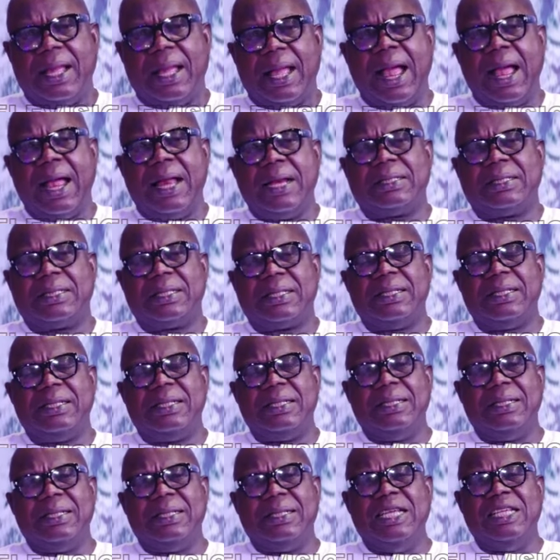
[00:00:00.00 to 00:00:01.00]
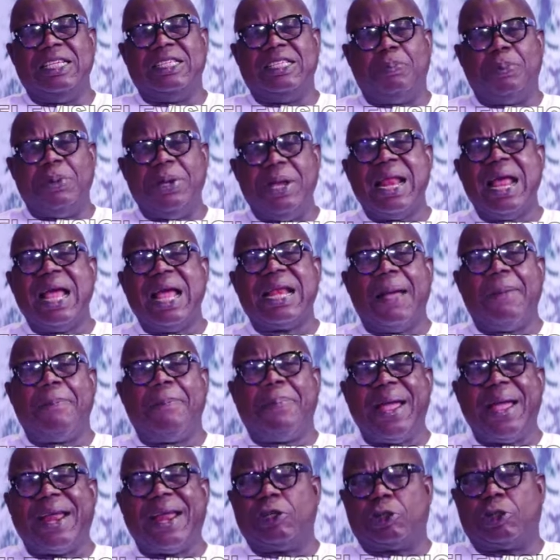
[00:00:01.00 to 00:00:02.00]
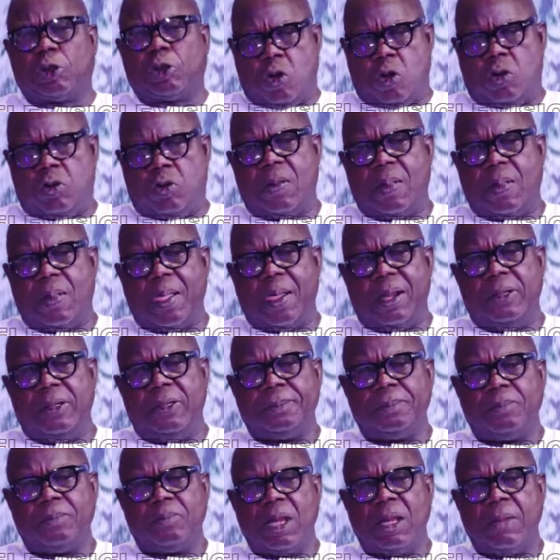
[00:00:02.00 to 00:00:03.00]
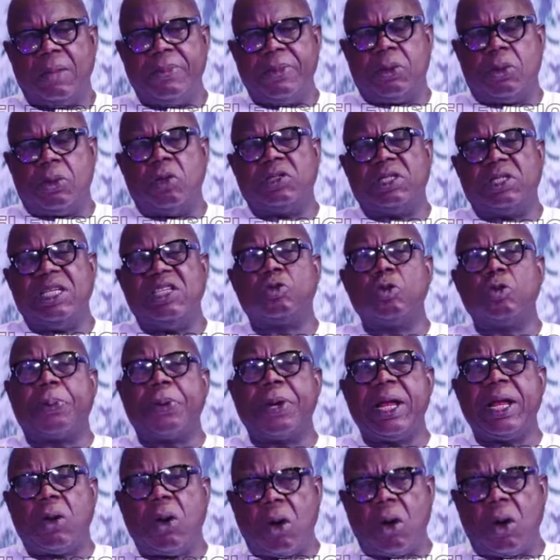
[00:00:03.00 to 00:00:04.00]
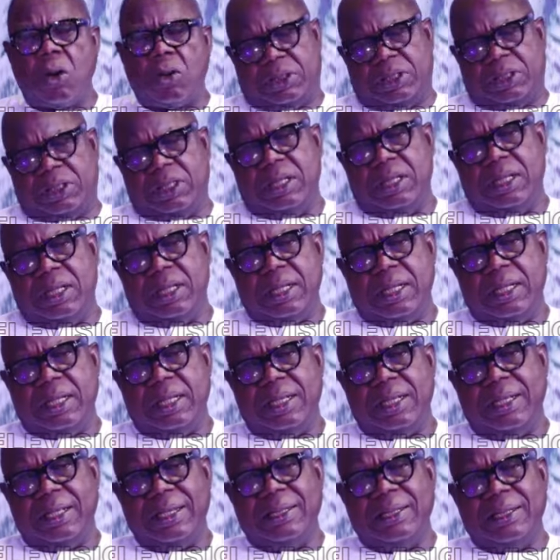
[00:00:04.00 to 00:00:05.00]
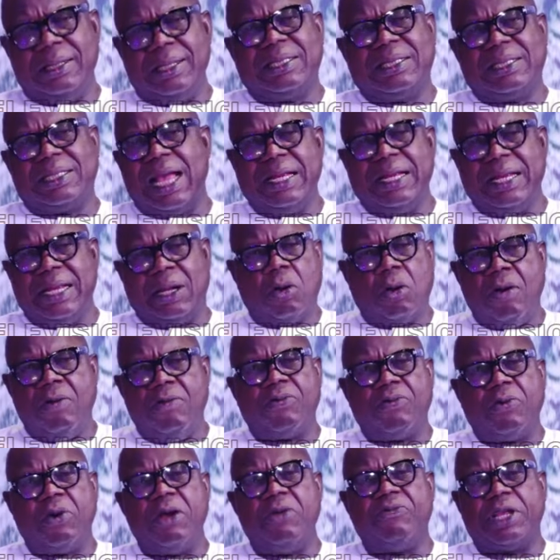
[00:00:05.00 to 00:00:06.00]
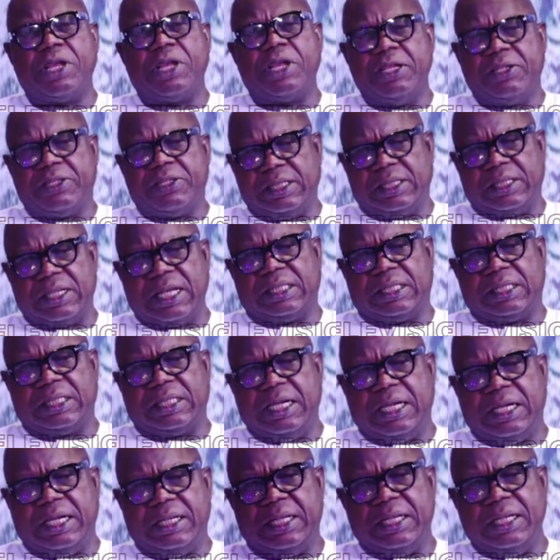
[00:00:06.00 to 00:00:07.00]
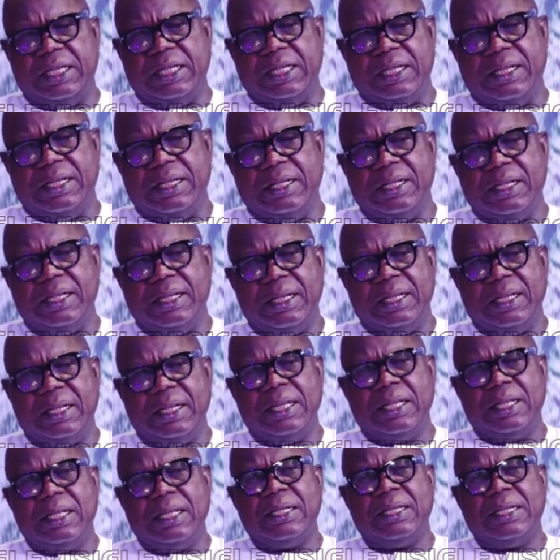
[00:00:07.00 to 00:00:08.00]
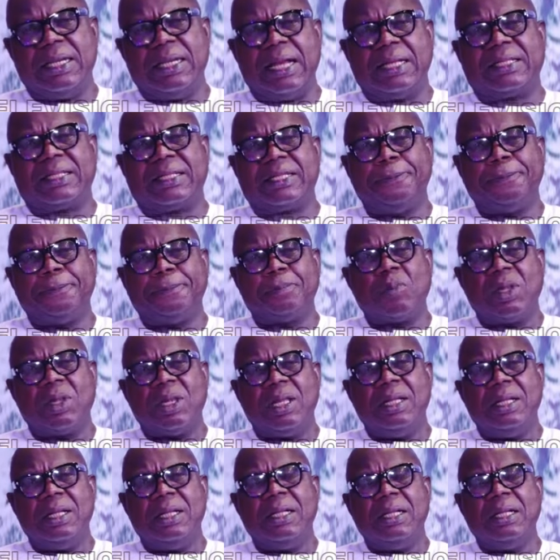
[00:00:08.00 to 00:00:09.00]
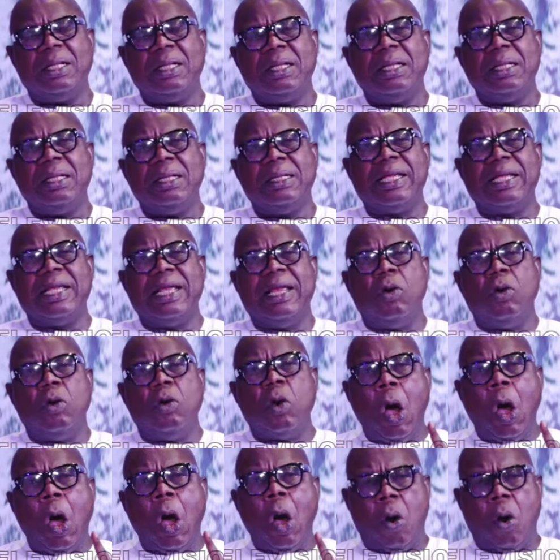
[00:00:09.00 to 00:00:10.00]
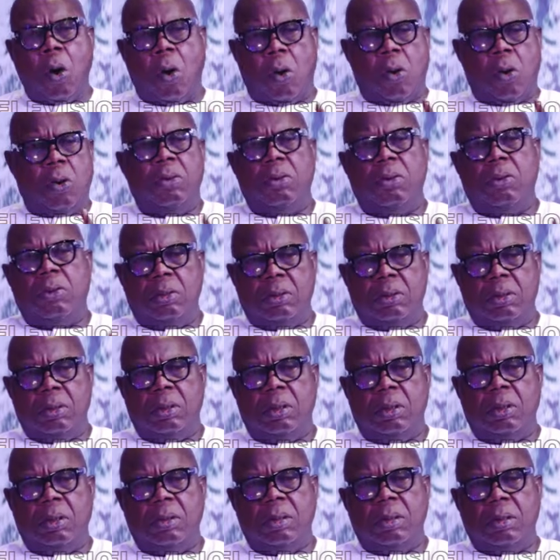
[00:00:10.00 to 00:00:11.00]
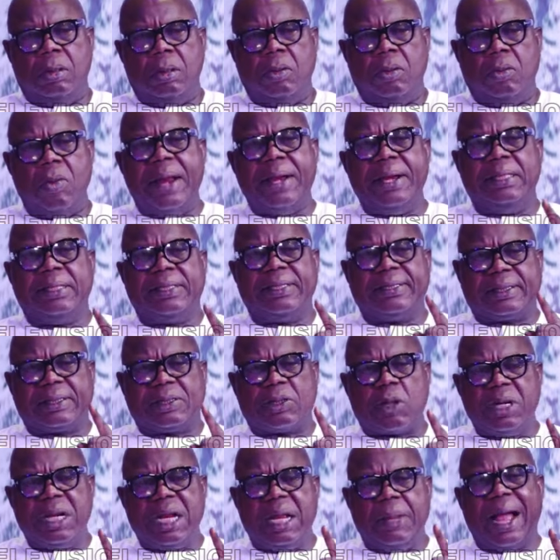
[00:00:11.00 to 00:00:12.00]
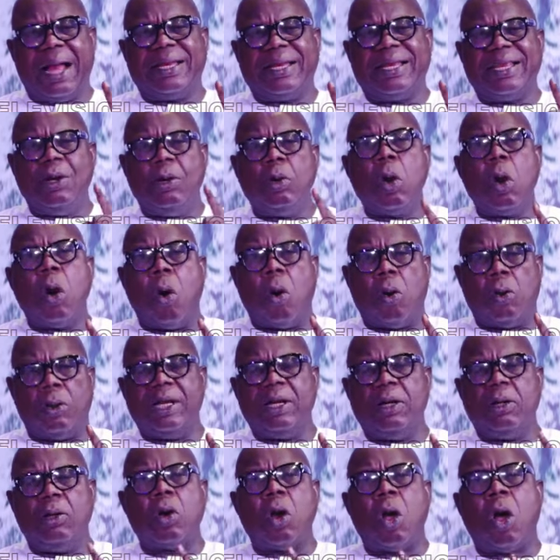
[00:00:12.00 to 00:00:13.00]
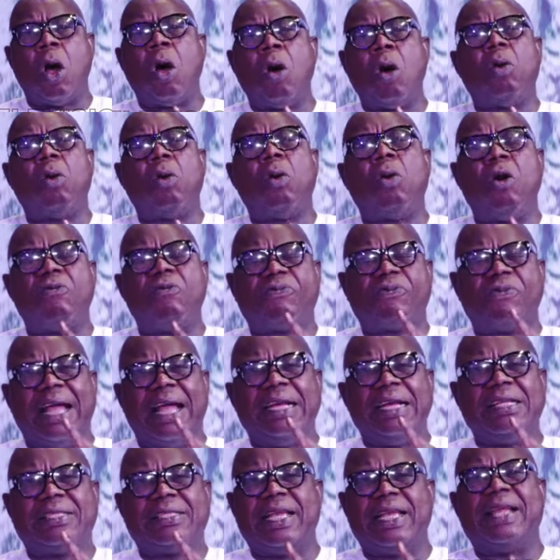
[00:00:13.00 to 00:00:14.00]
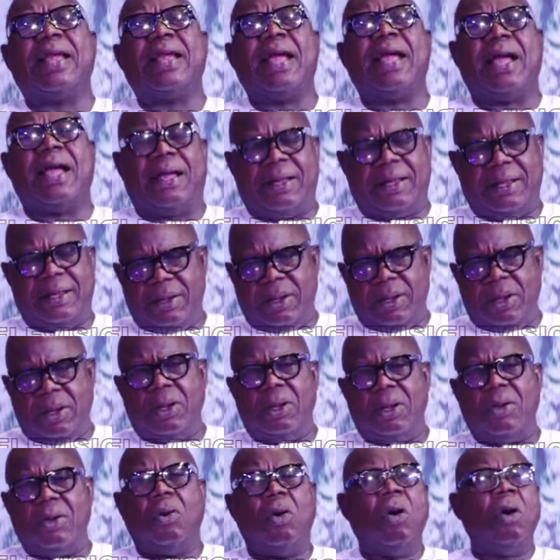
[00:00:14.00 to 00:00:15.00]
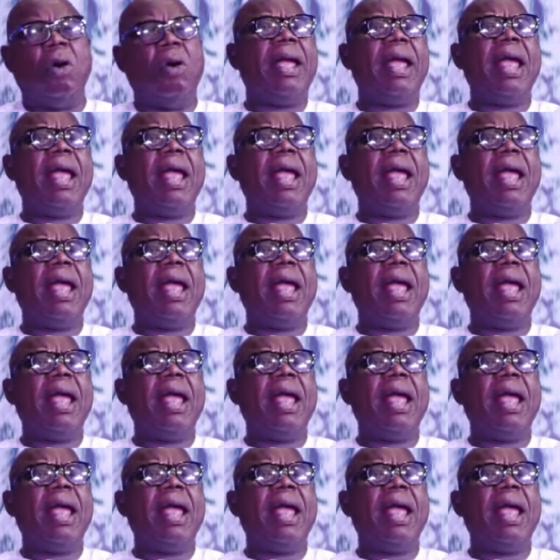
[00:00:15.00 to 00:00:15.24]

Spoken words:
And it's been an aberration because the Supreme Court, in a litany, a convoy of cases, has said that the law, when it's talking about the law of Nigeria or